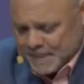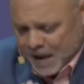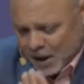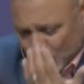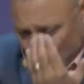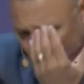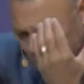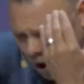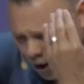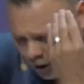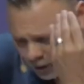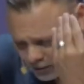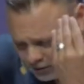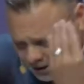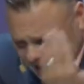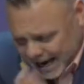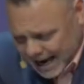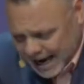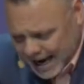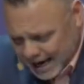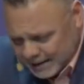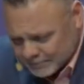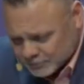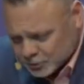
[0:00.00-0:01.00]
There are
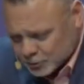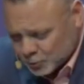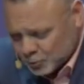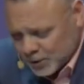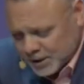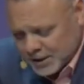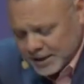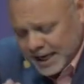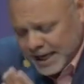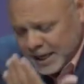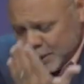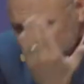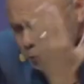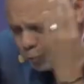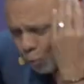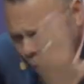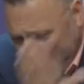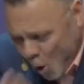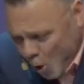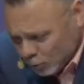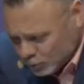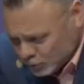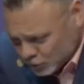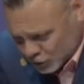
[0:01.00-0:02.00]
times when He
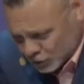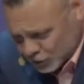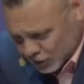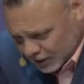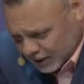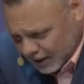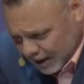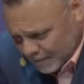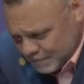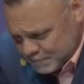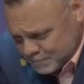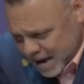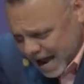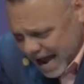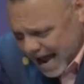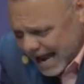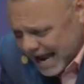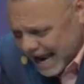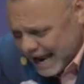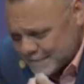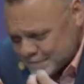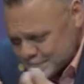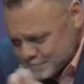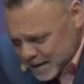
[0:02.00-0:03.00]
wants to come
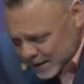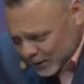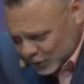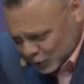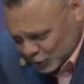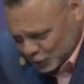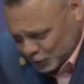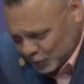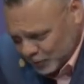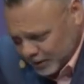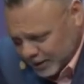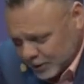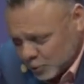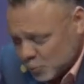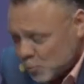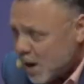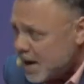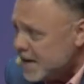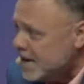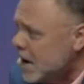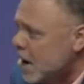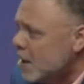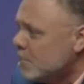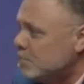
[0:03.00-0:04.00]
by and minister in a
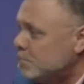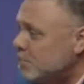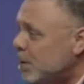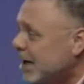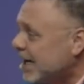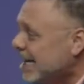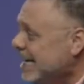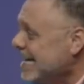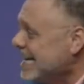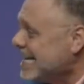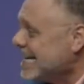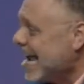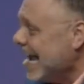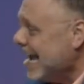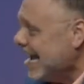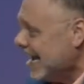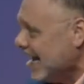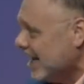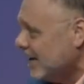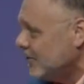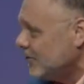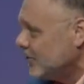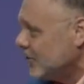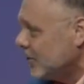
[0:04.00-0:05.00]
way, but He
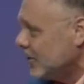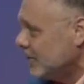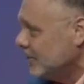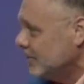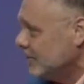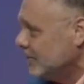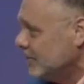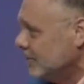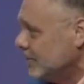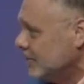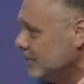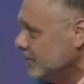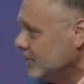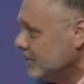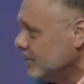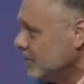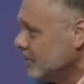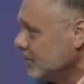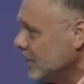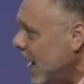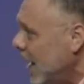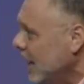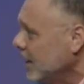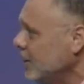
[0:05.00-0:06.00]
can't.
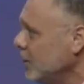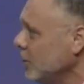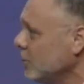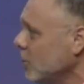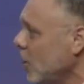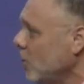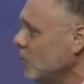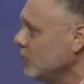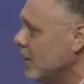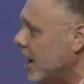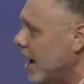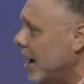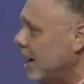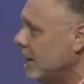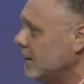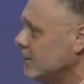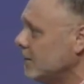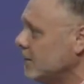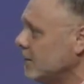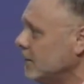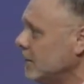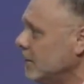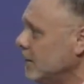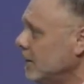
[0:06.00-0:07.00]
Now, how do you know that?
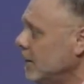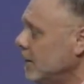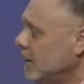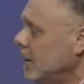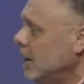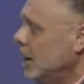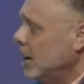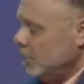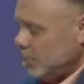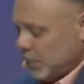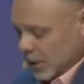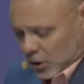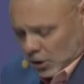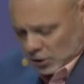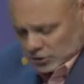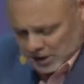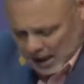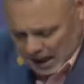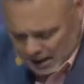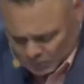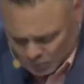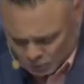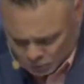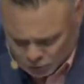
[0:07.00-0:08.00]

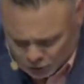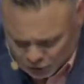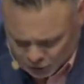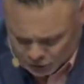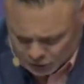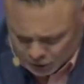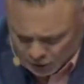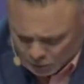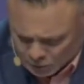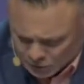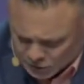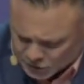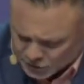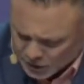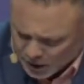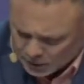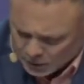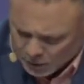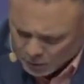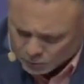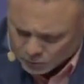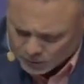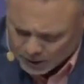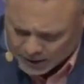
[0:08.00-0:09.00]
Because I want you to notice
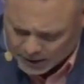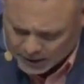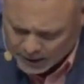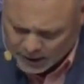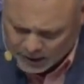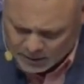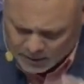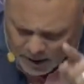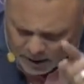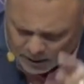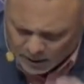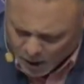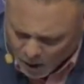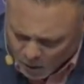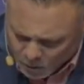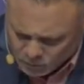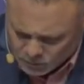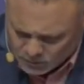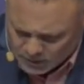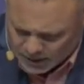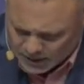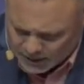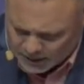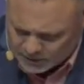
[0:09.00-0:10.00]
not only, not
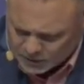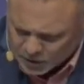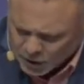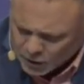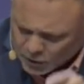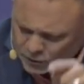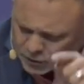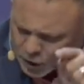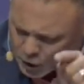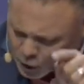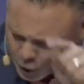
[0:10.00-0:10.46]
only the,